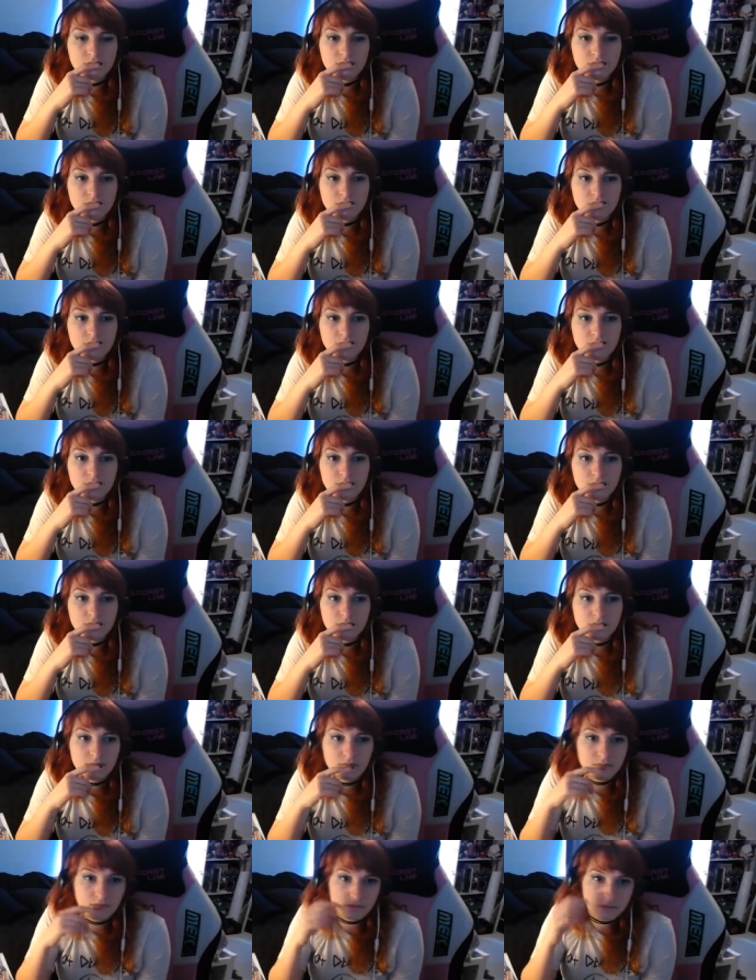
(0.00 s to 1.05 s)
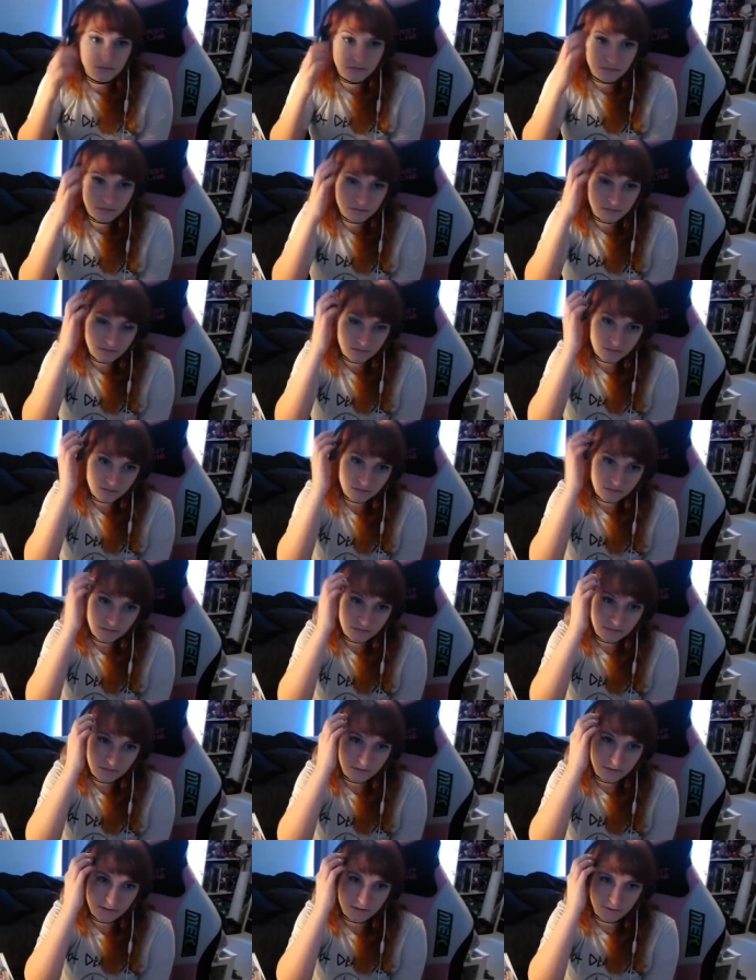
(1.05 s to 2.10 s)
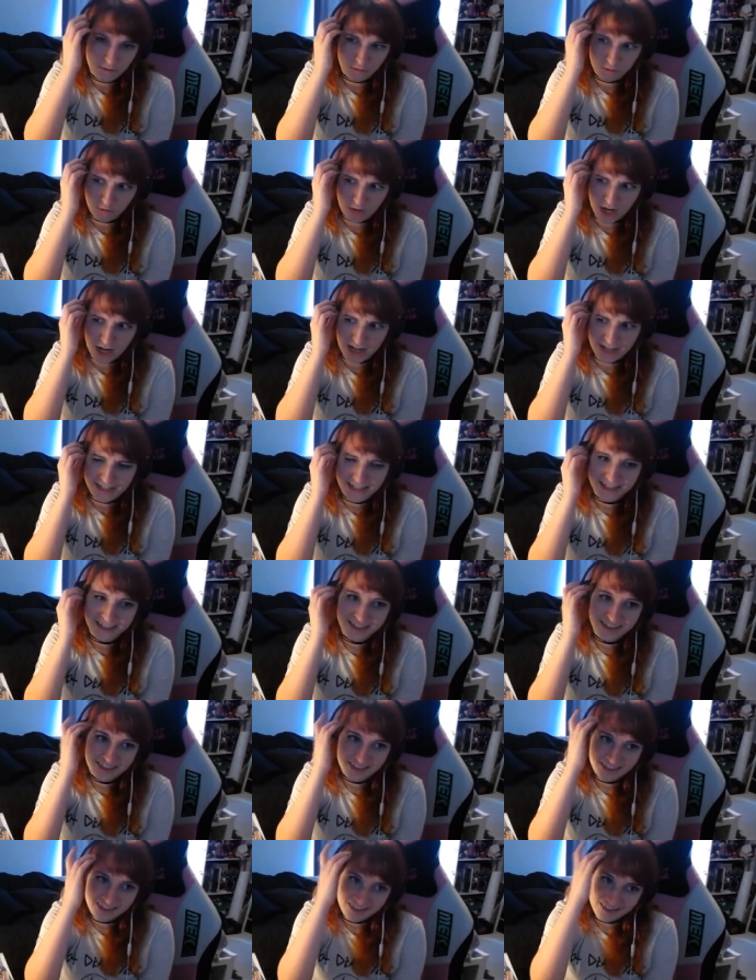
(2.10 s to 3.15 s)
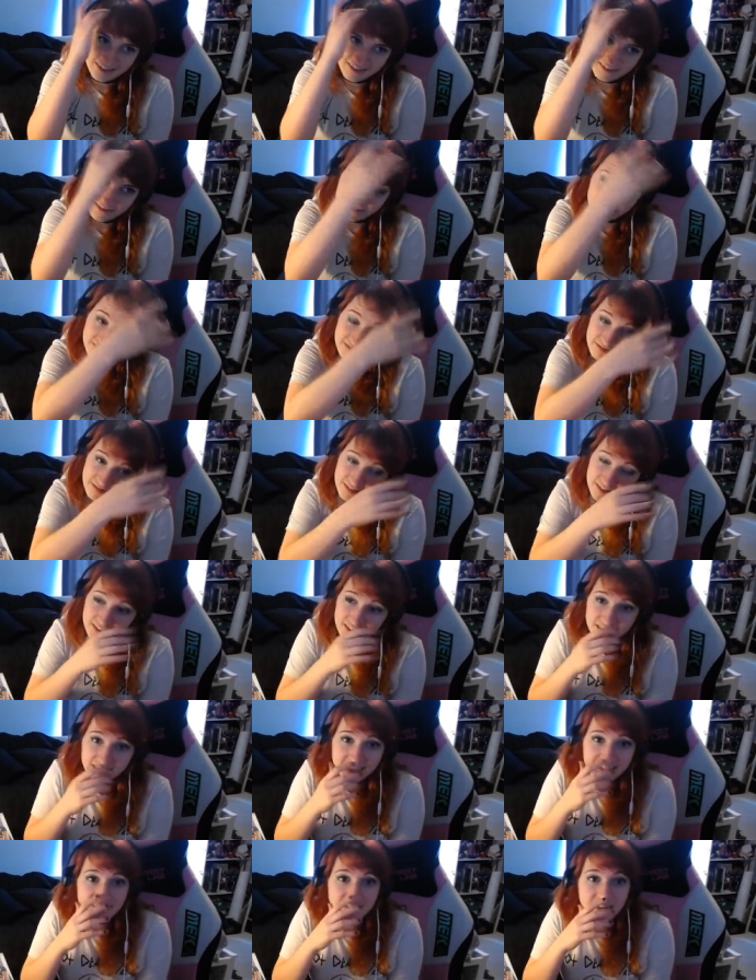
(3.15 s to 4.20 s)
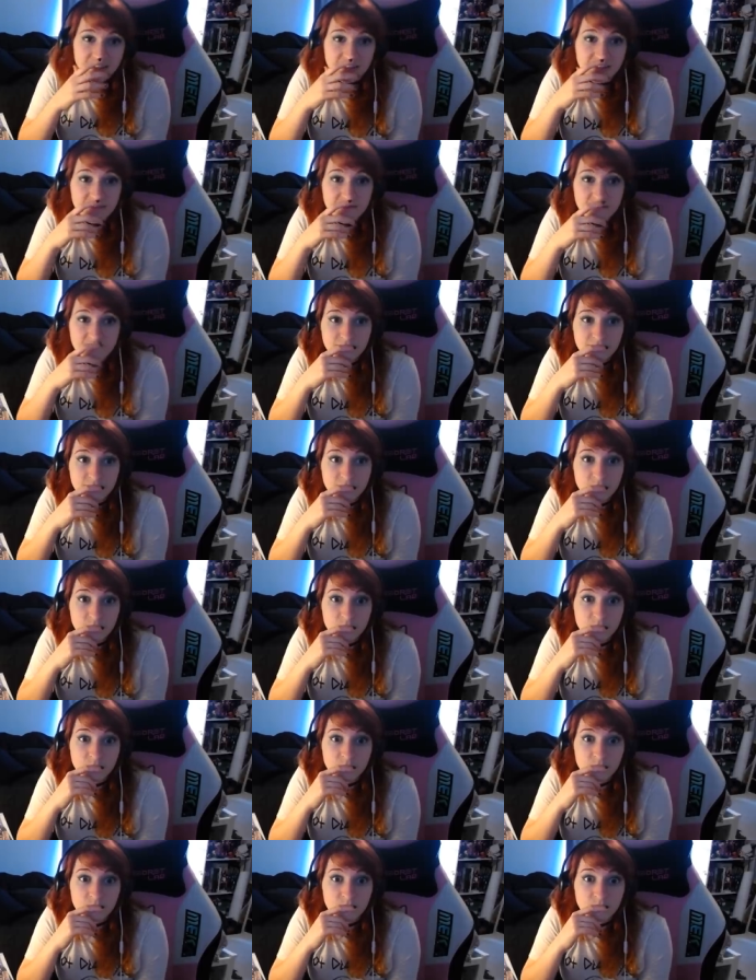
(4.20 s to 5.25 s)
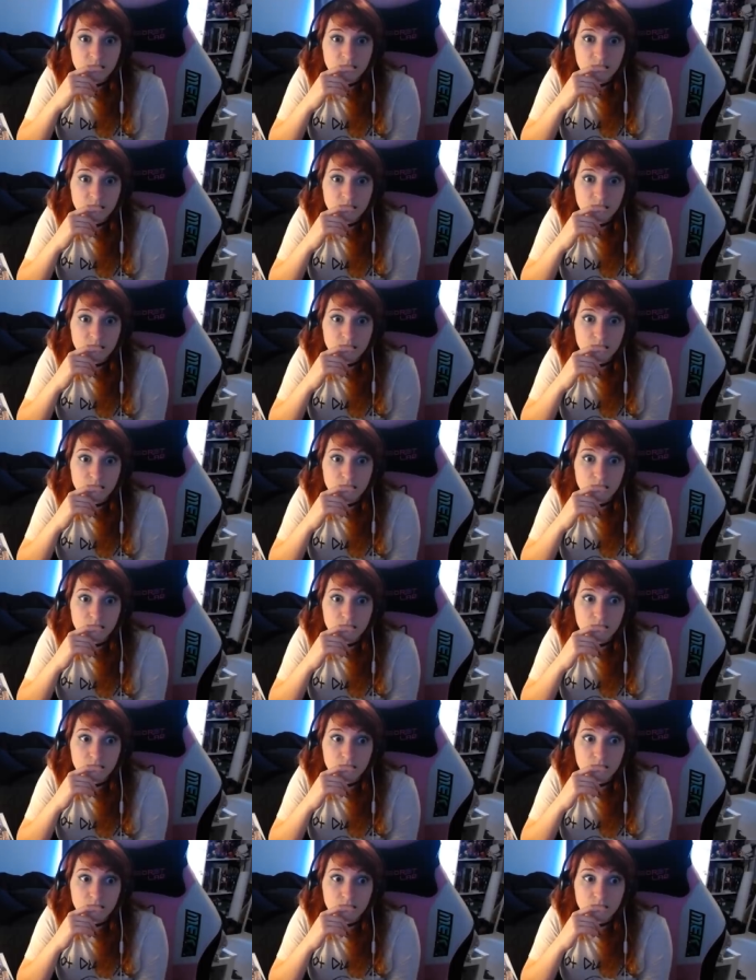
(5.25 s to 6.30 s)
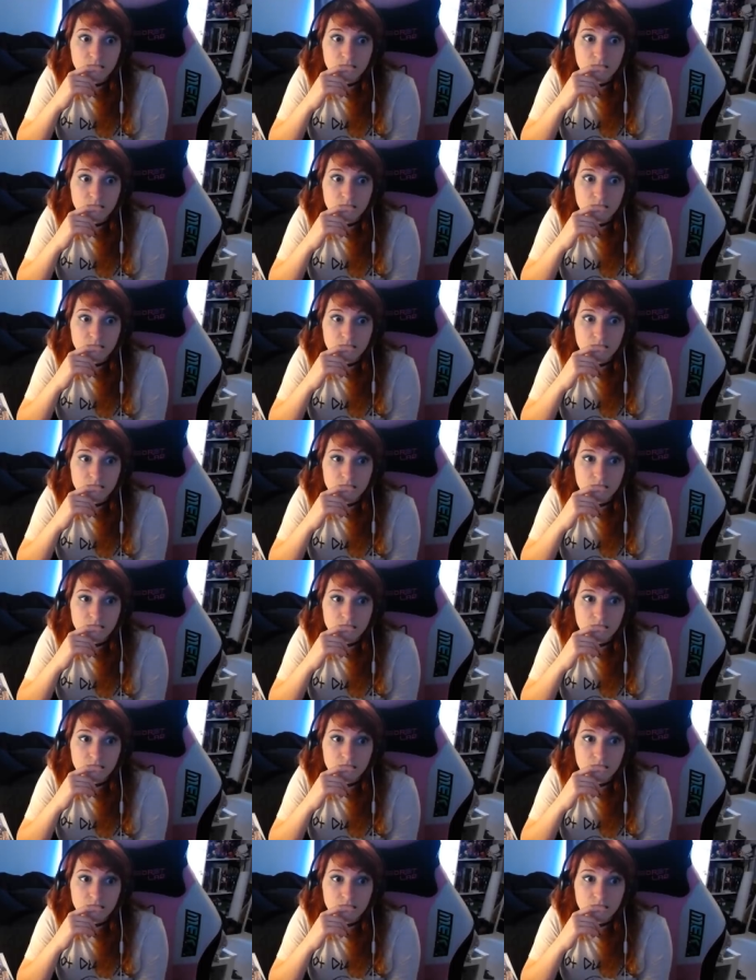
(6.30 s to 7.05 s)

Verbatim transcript: Red. Lockdown initiated. Red. Granted to handle any threats with lethal force. You've got to be joking.